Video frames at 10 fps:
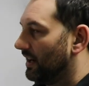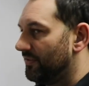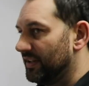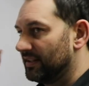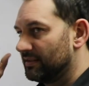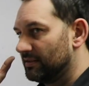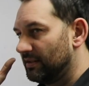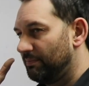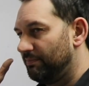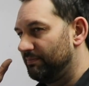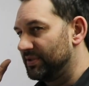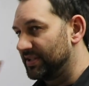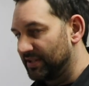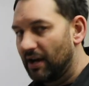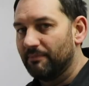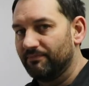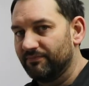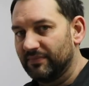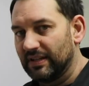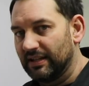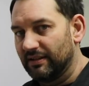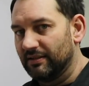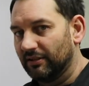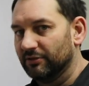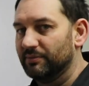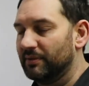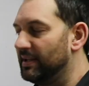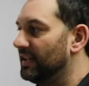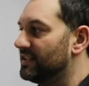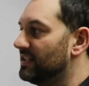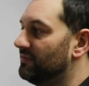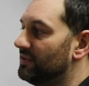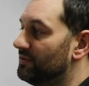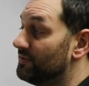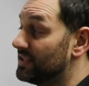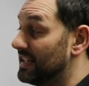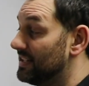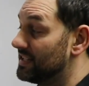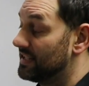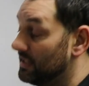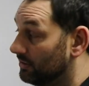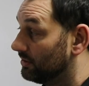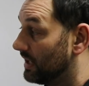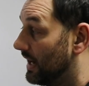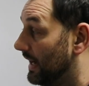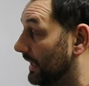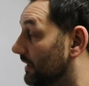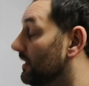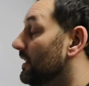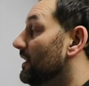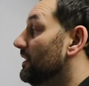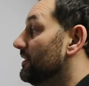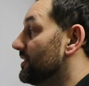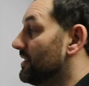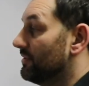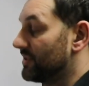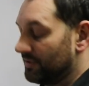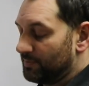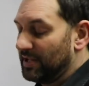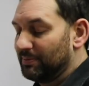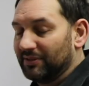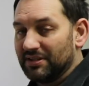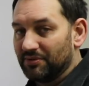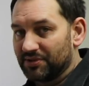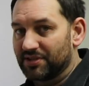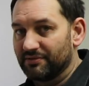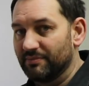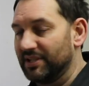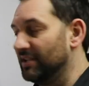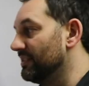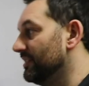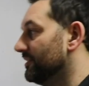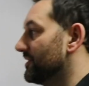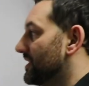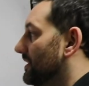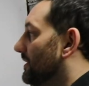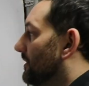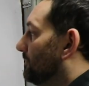I think some aluminum heads even use a steel guide. So it's typically those three materials.